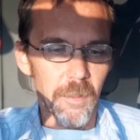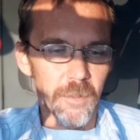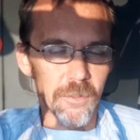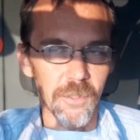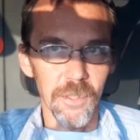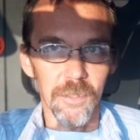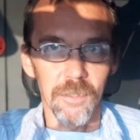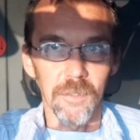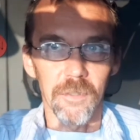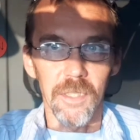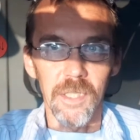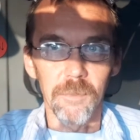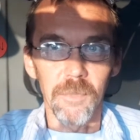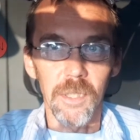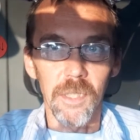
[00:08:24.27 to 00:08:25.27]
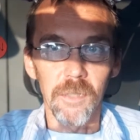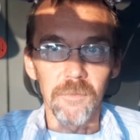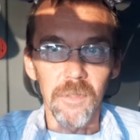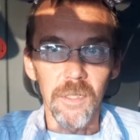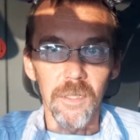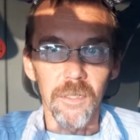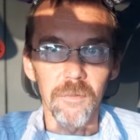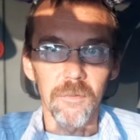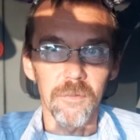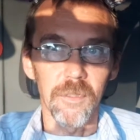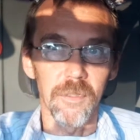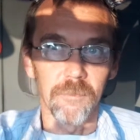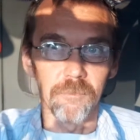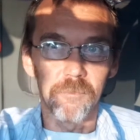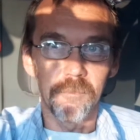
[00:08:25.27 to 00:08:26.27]
just the theming of it and
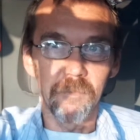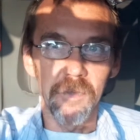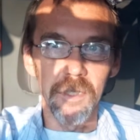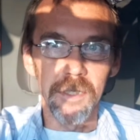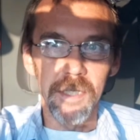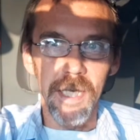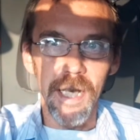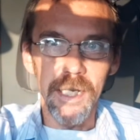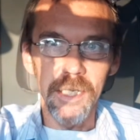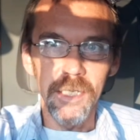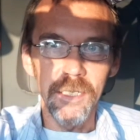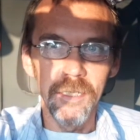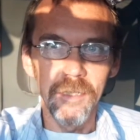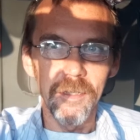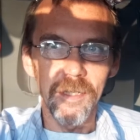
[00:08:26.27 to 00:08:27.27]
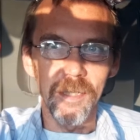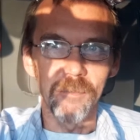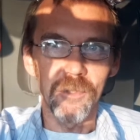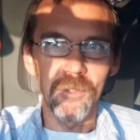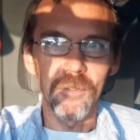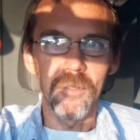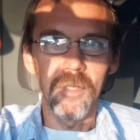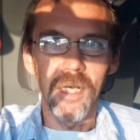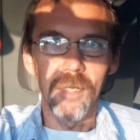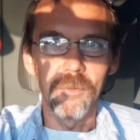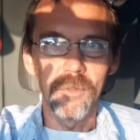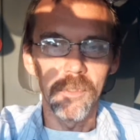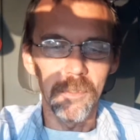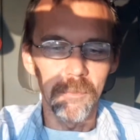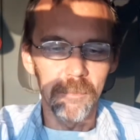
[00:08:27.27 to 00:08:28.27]
the Yeti, I'm sure that
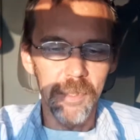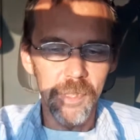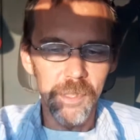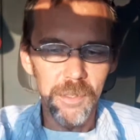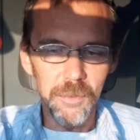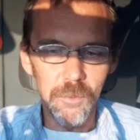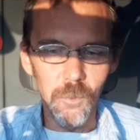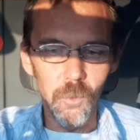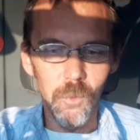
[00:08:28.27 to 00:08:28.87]
was a big,